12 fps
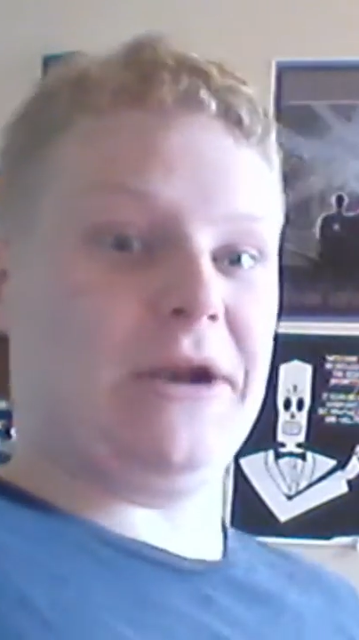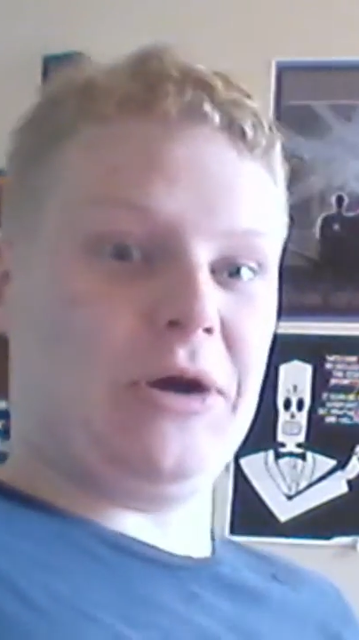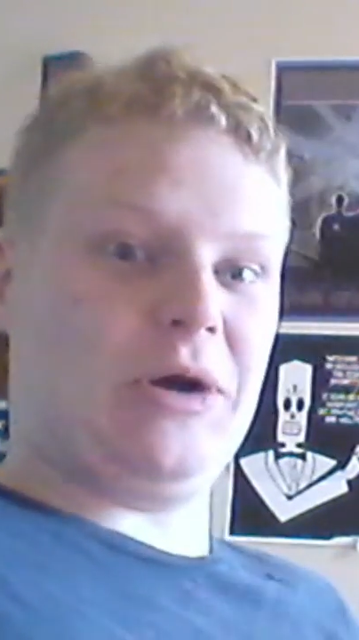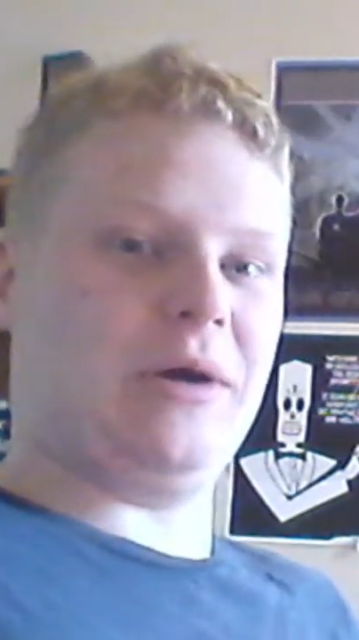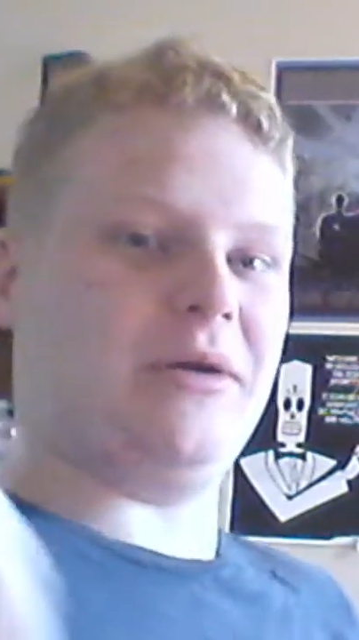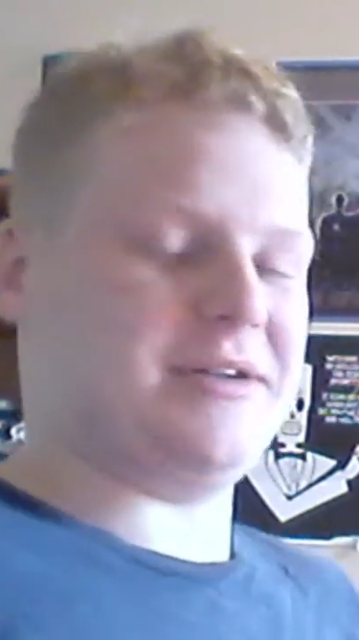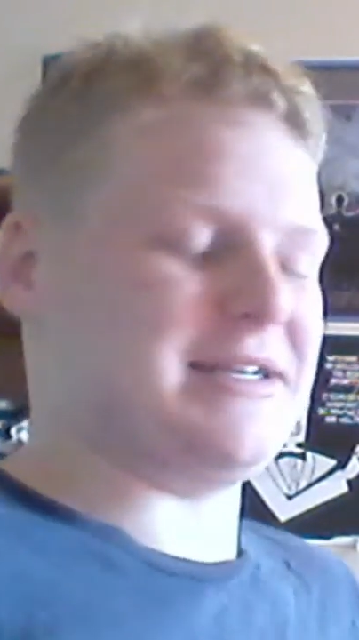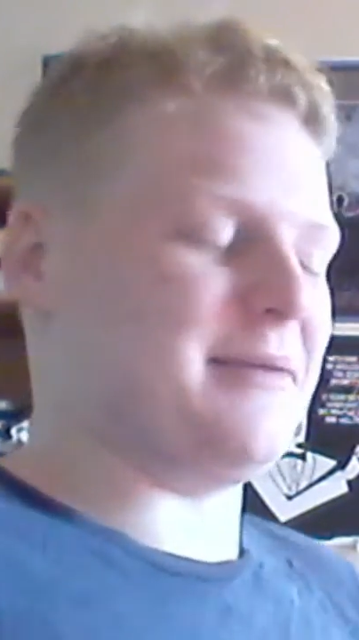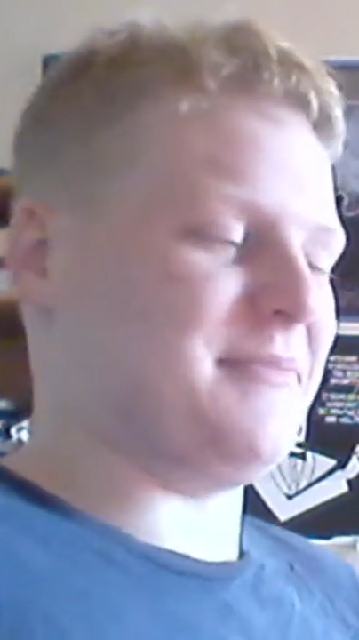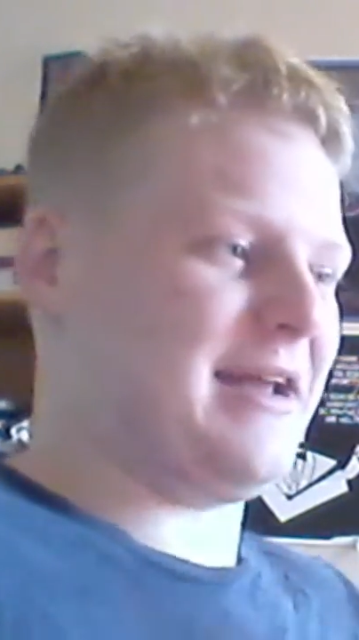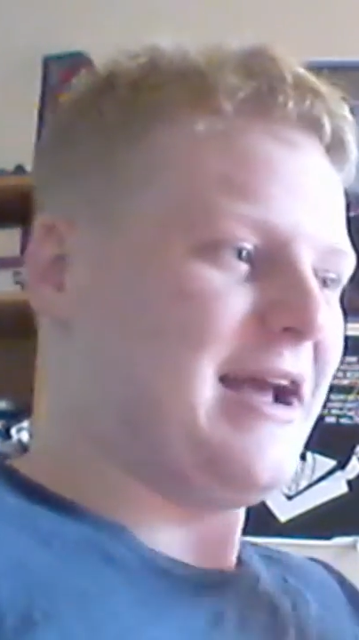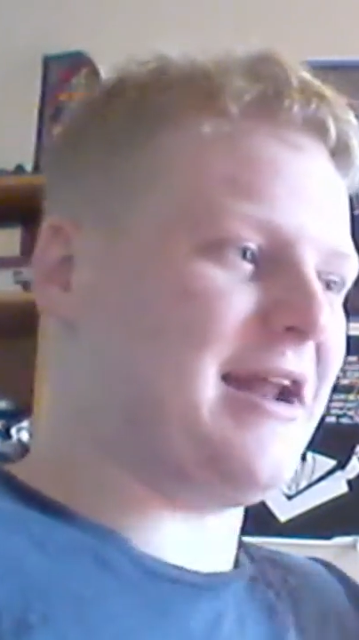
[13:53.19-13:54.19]
her or
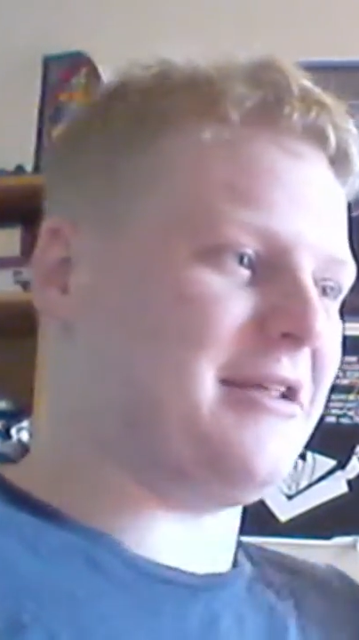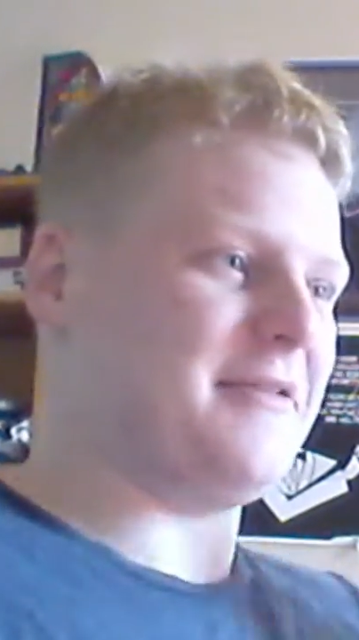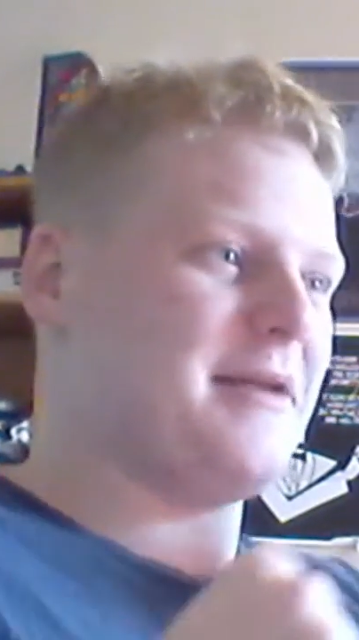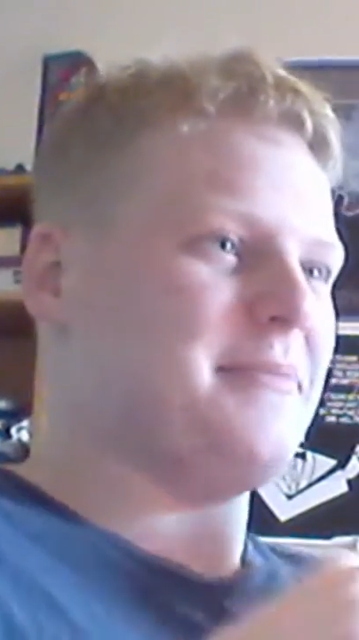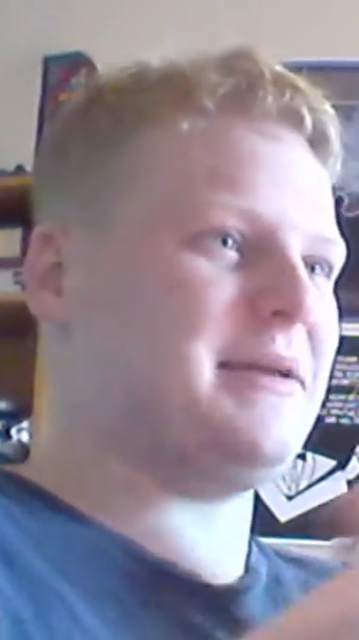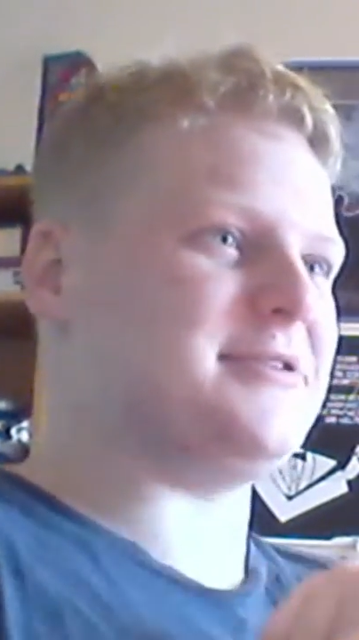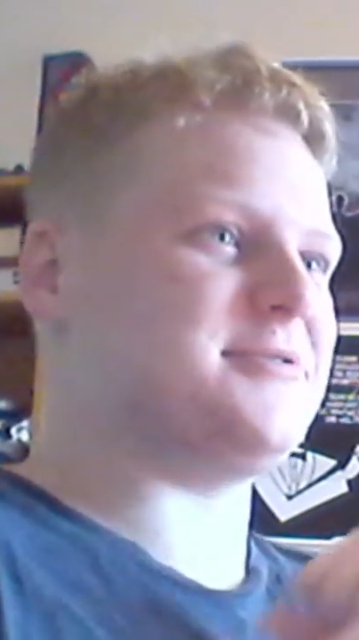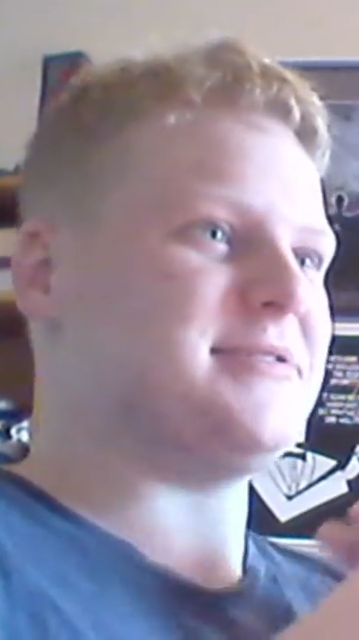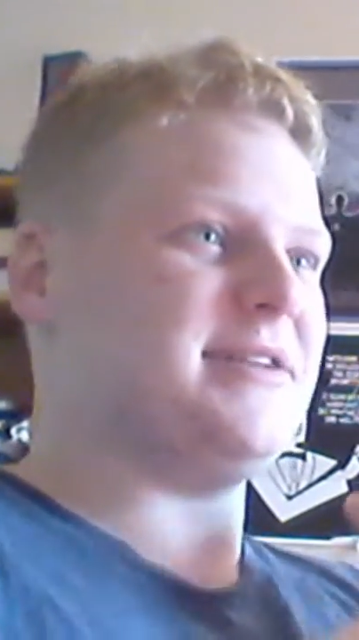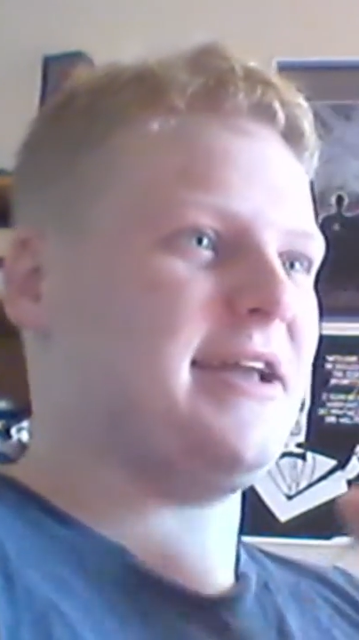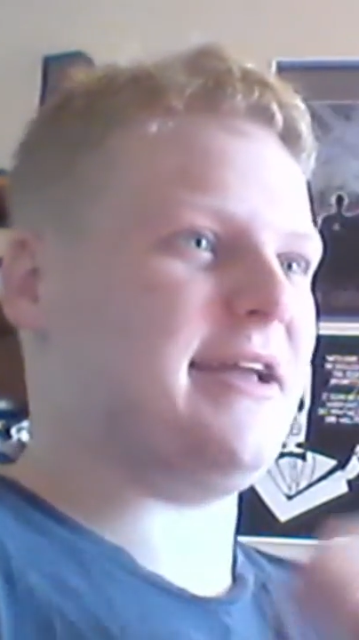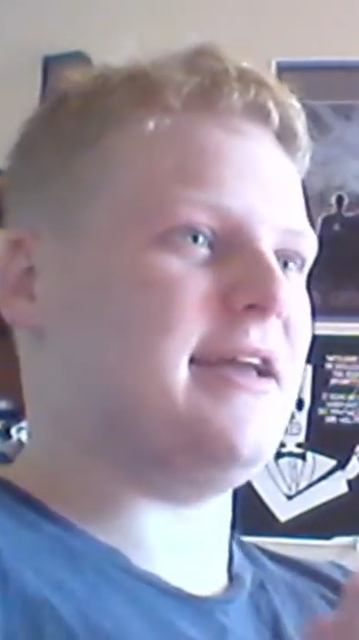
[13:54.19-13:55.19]
something. I don't know. That'd be
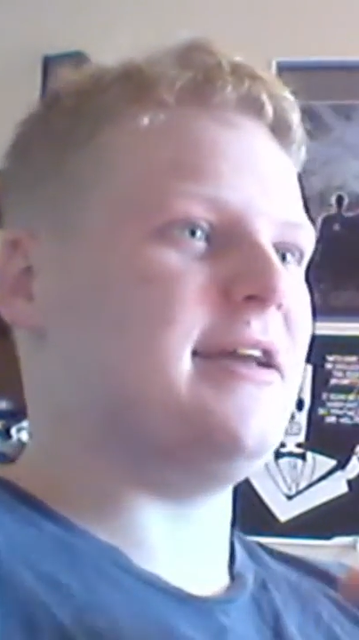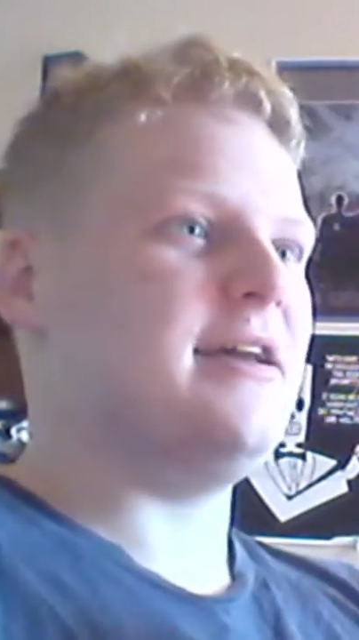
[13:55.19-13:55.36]
interesting.